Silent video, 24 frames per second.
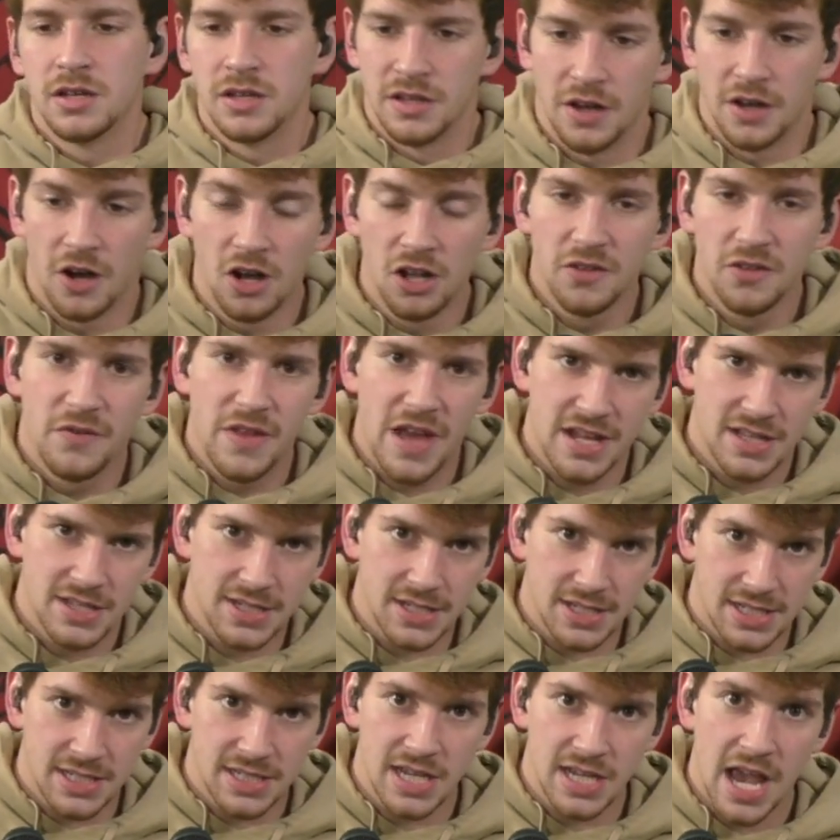All of that
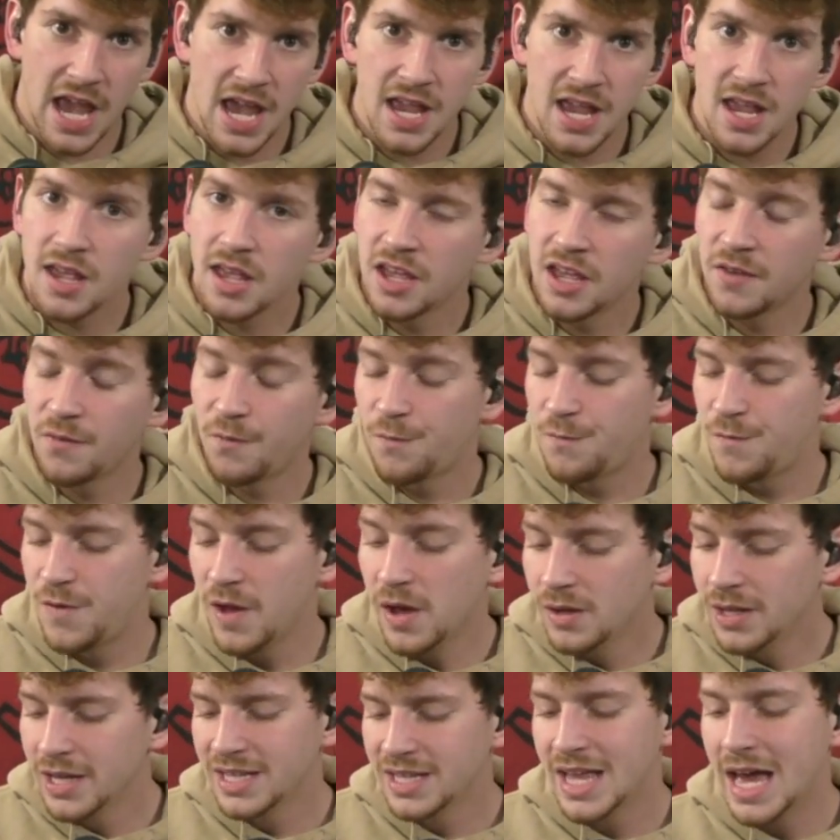to say, it
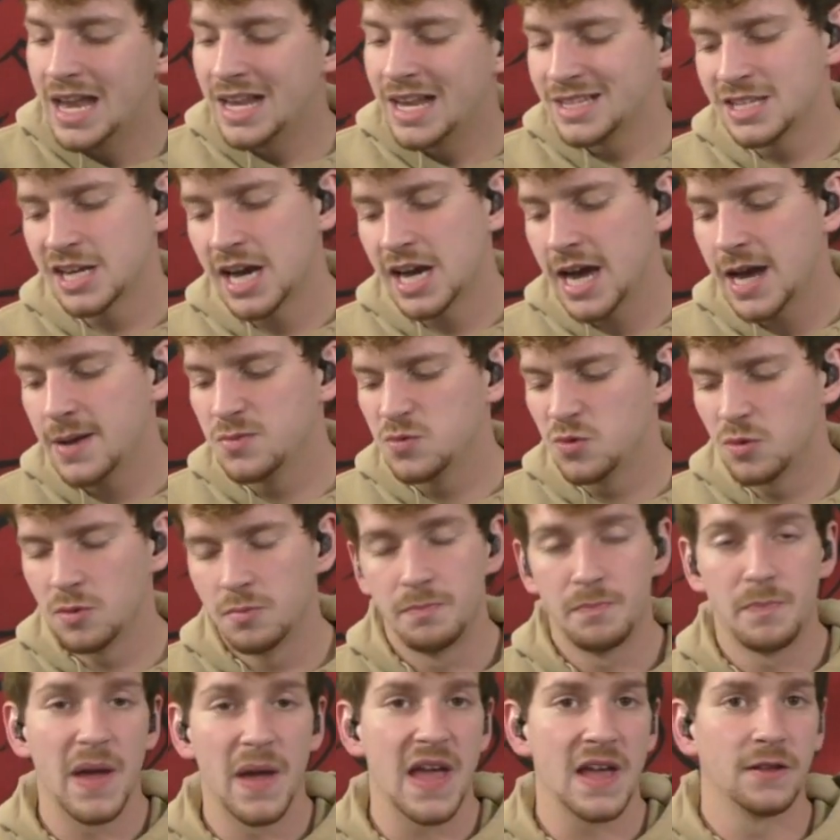felt like that at times
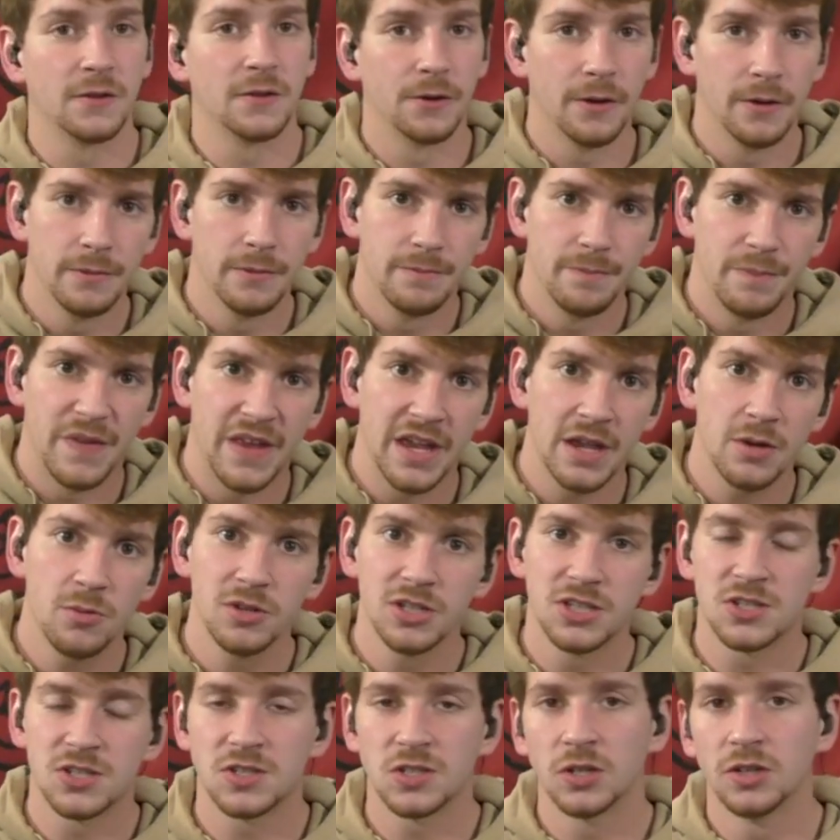with Baylor. They
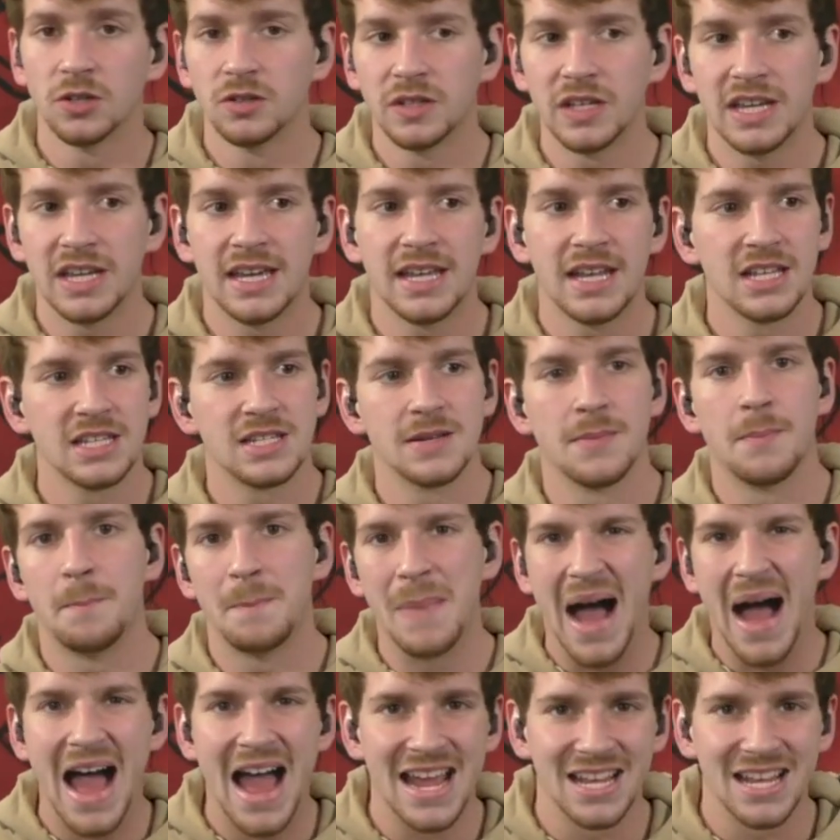would certainly get into
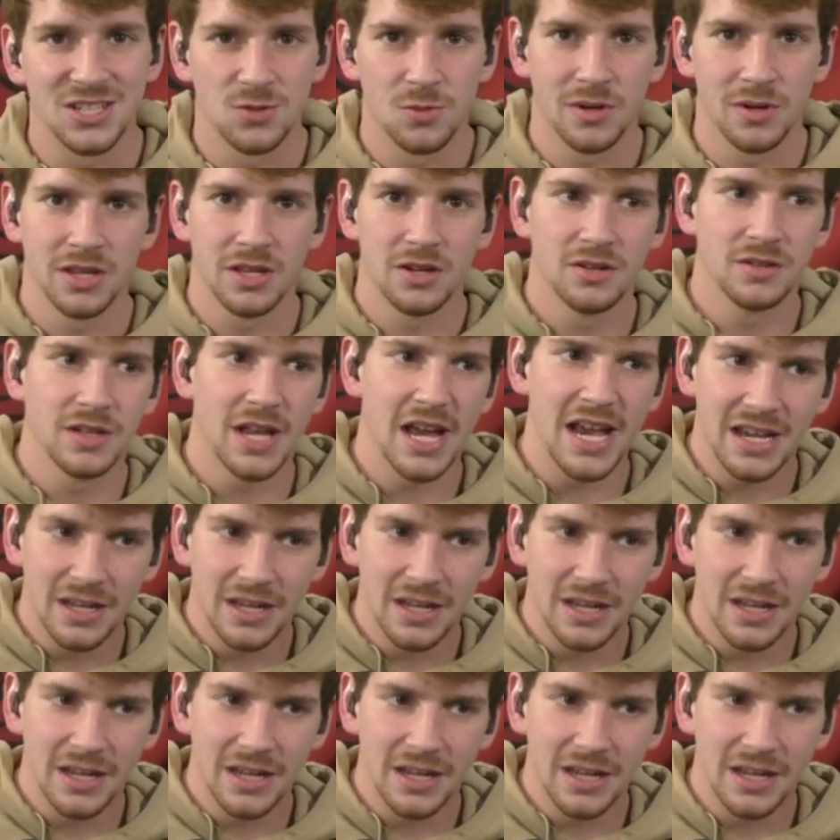binds where they're